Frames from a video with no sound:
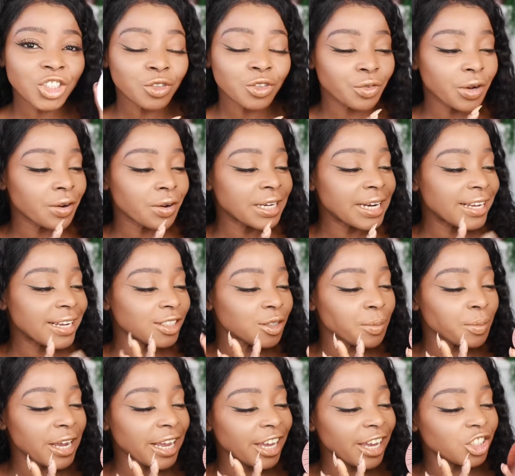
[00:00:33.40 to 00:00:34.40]
Very nice
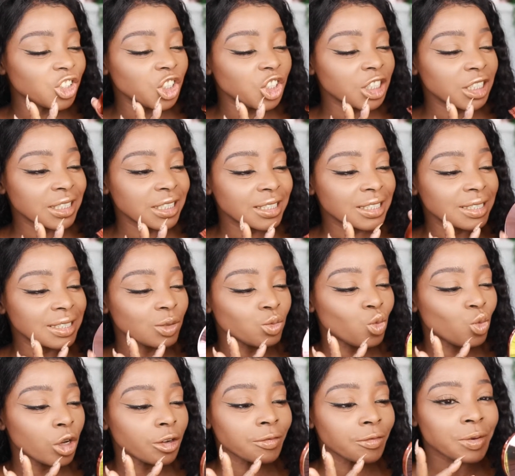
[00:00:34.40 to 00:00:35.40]
packaging. This is
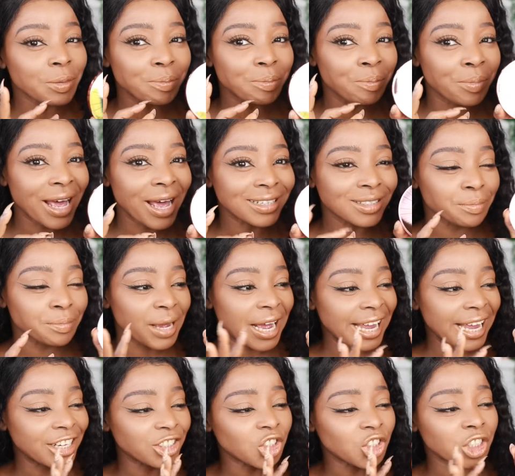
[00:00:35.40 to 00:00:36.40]
one of the best
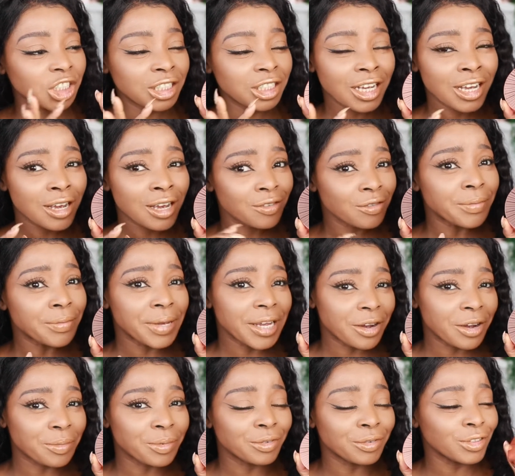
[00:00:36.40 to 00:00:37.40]
packaging for
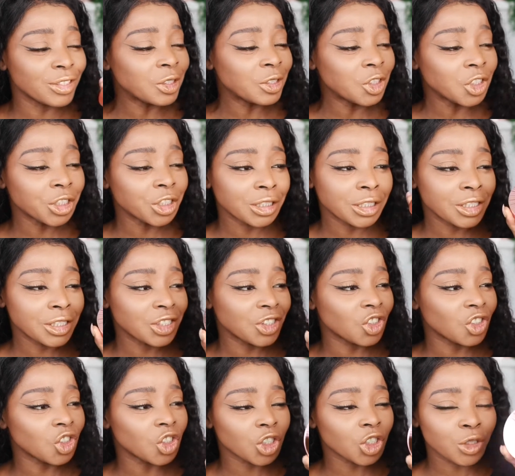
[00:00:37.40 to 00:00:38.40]
Makeup Revolution. This
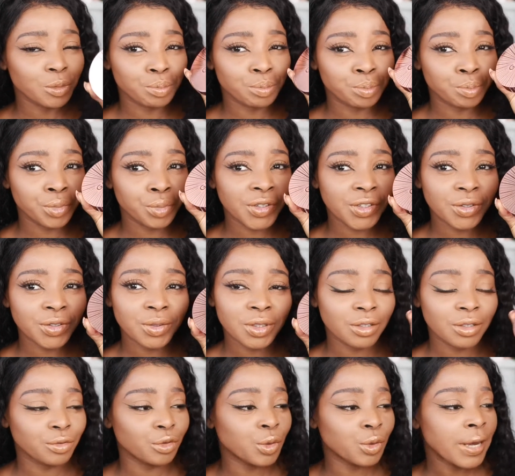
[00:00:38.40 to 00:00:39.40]
is just
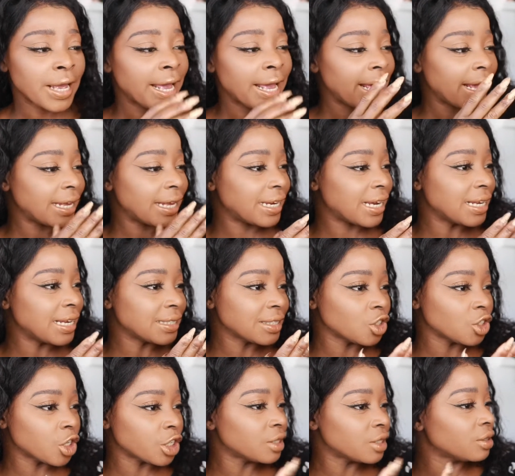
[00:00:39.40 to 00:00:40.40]
beautiful. It has,
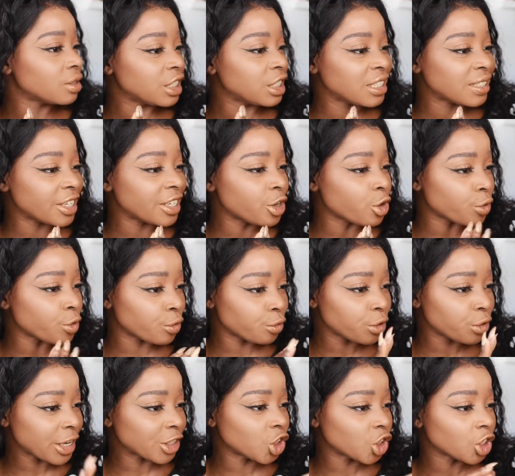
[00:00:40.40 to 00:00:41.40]
you can see your
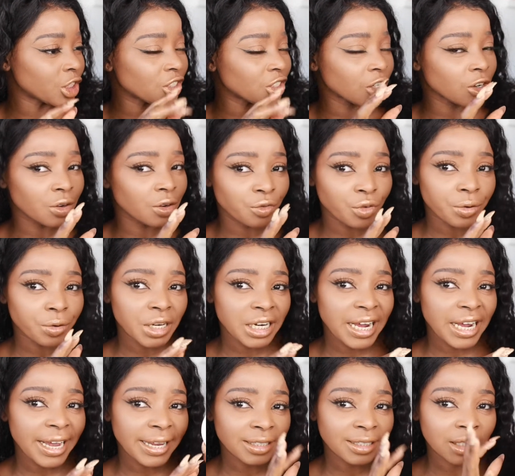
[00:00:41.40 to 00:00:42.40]
reflection. It's got a very
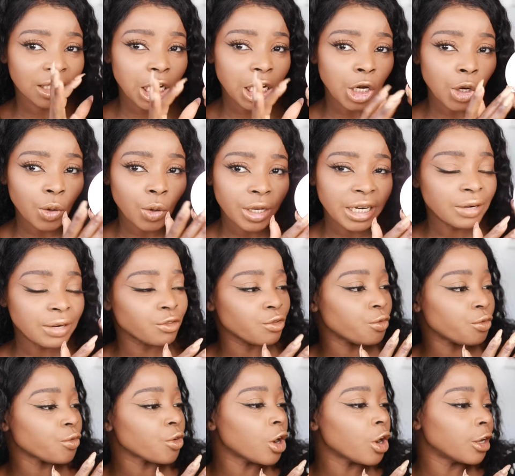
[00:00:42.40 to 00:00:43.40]
nice glowing
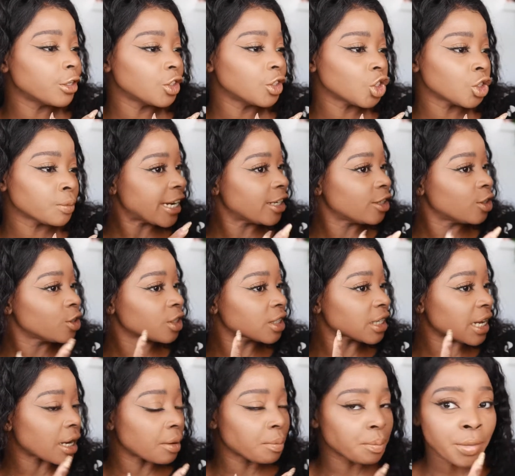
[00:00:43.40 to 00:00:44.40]
front. It looks
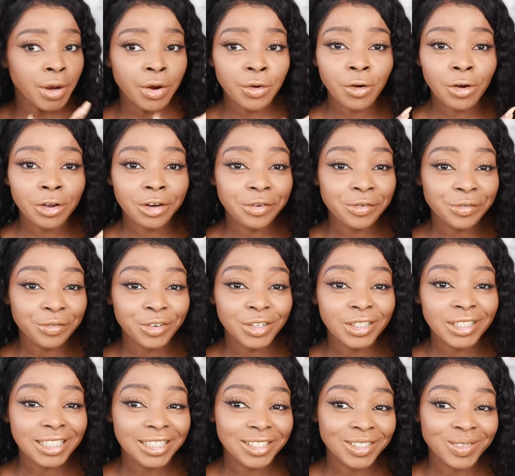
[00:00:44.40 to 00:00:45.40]
like a mirror in the
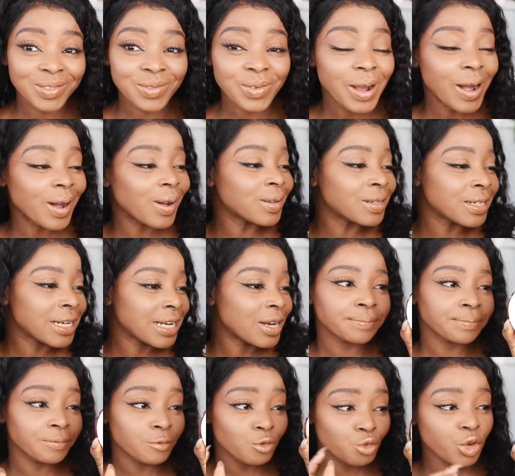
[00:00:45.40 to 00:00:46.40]
front as well.
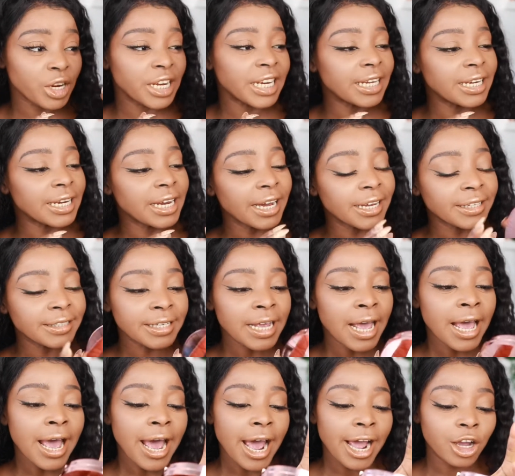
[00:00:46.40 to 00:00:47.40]
Really nice.
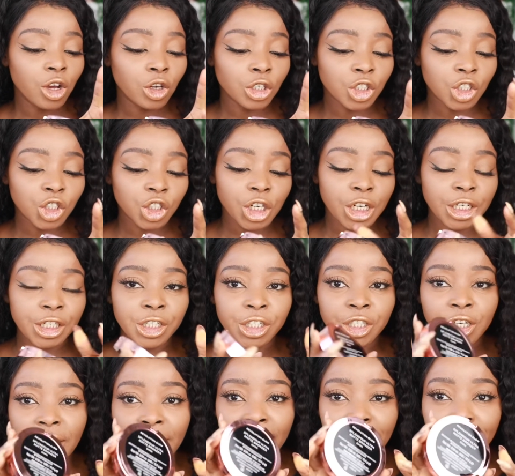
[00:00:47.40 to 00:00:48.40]
I got the shade
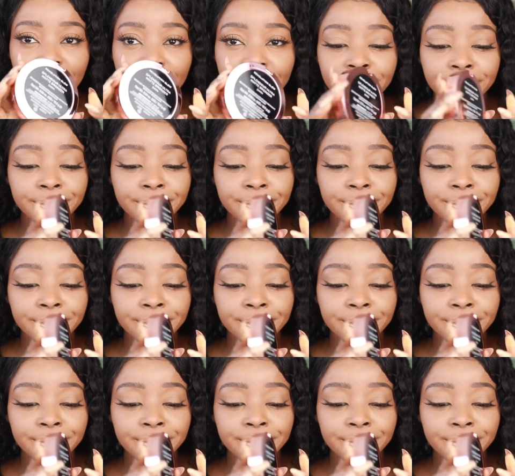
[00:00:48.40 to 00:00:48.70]
dark.